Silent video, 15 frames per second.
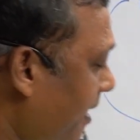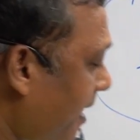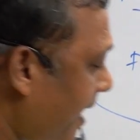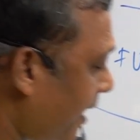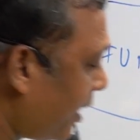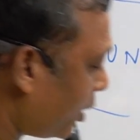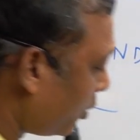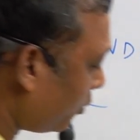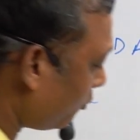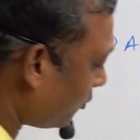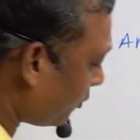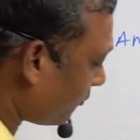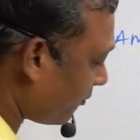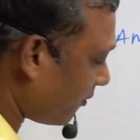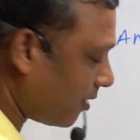and true
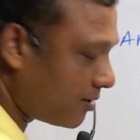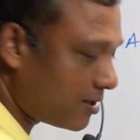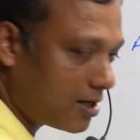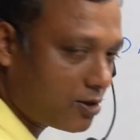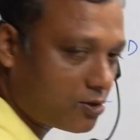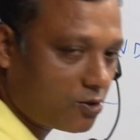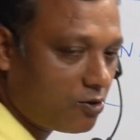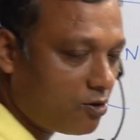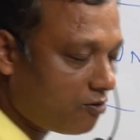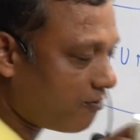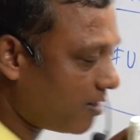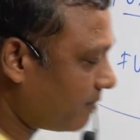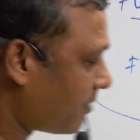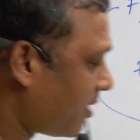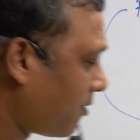or false also
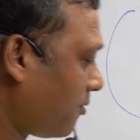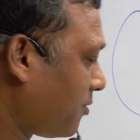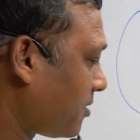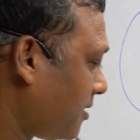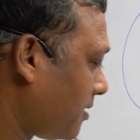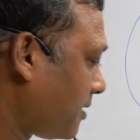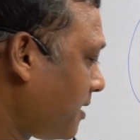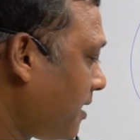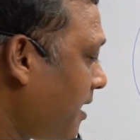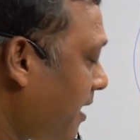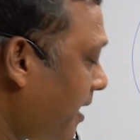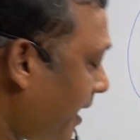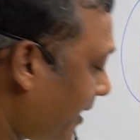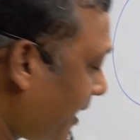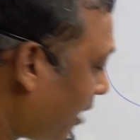1 mark questions.
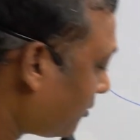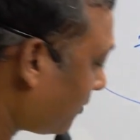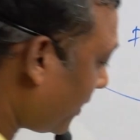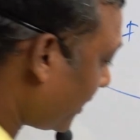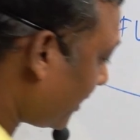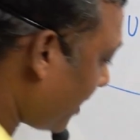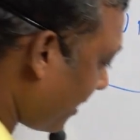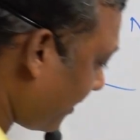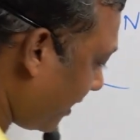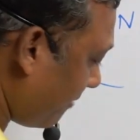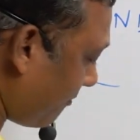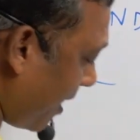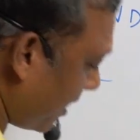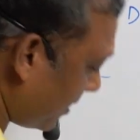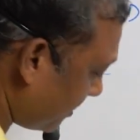And out of the 30
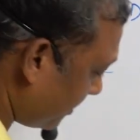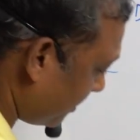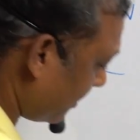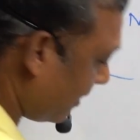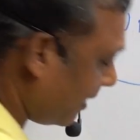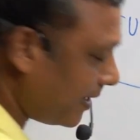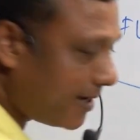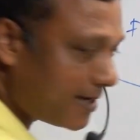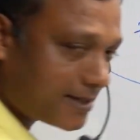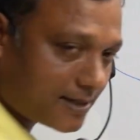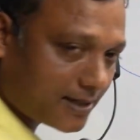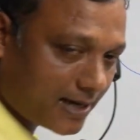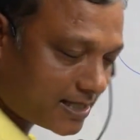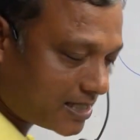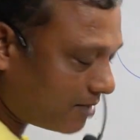marks, it is
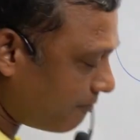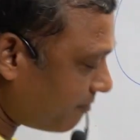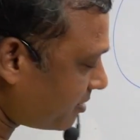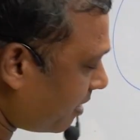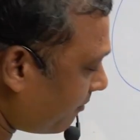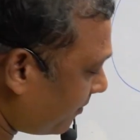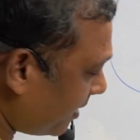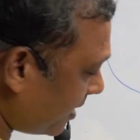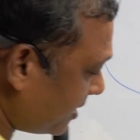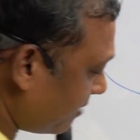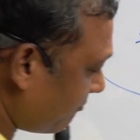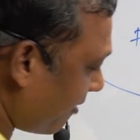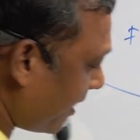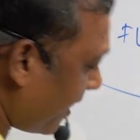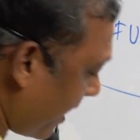
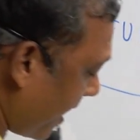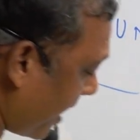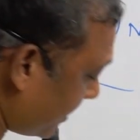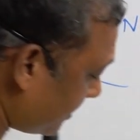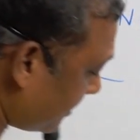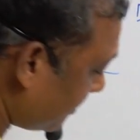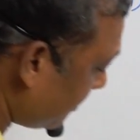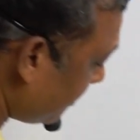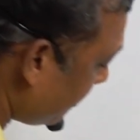sub-classified as